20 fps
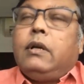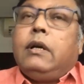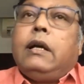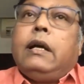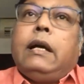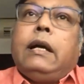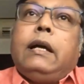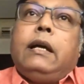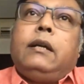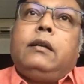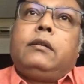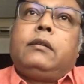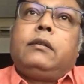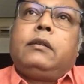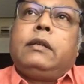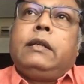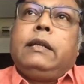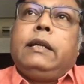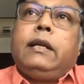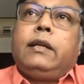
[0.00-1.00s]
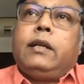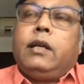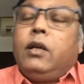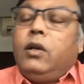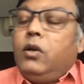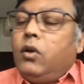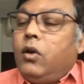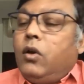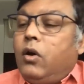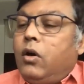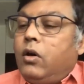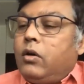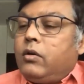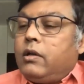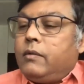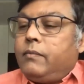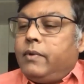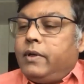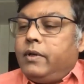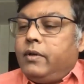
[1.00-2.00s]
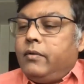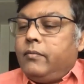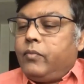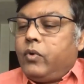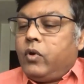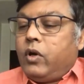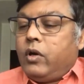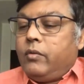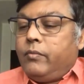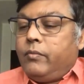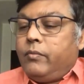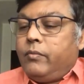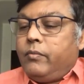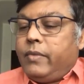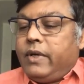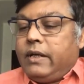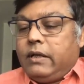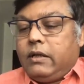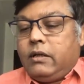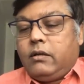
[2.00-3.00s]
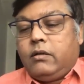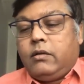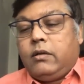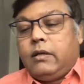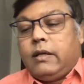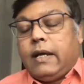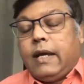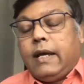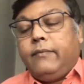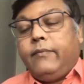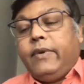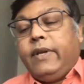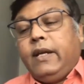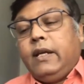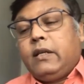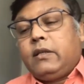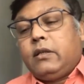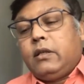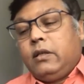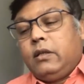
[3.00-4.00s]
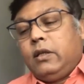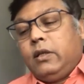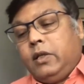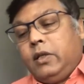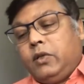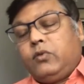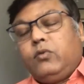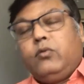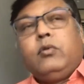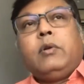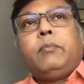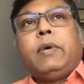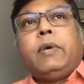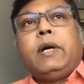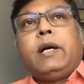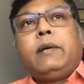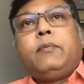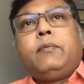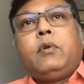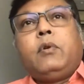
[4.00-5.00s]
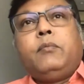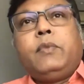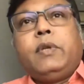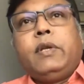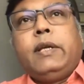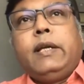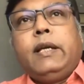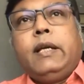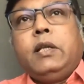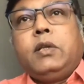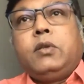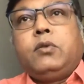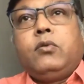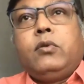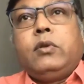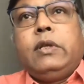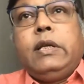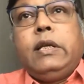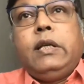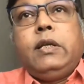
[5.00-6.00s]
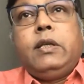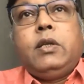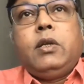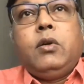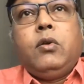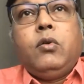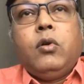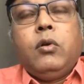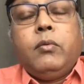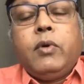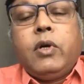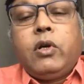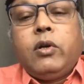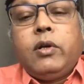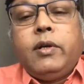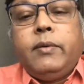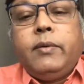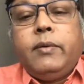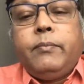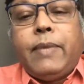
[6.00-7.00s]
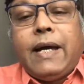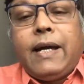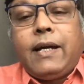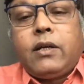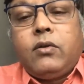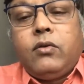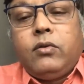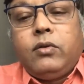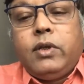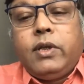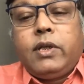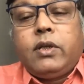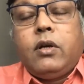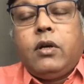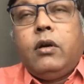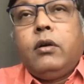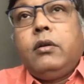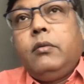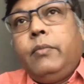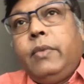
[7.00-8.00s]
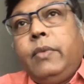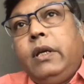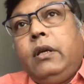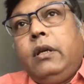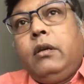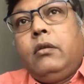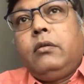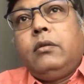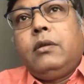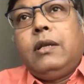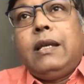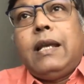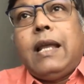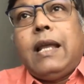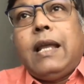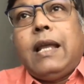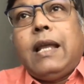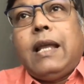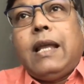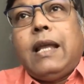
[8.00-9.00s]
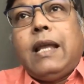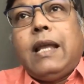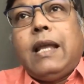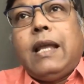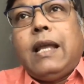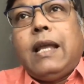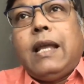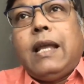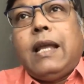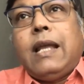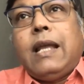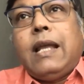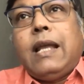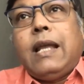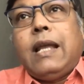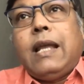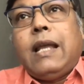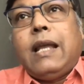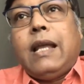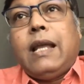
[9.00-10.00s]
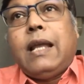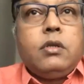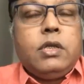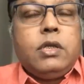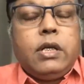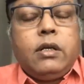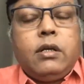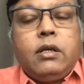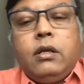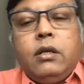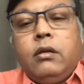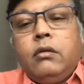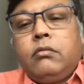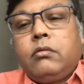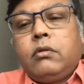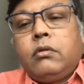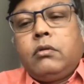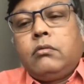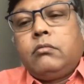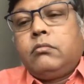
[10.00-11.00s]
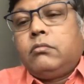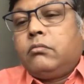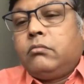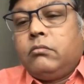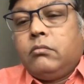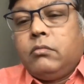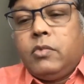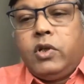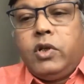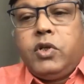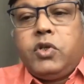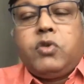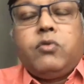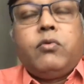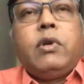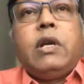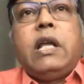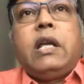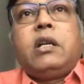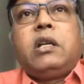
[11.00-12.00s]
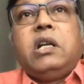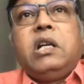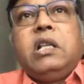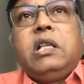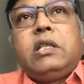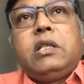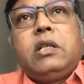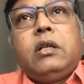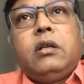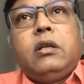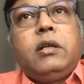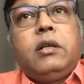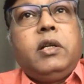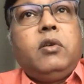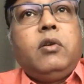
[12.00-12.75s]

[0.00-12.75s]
and created a lot of unemployment and various other issues apart from the health. So there is an overall impact on the economy and the livelihood, general ritual like culture.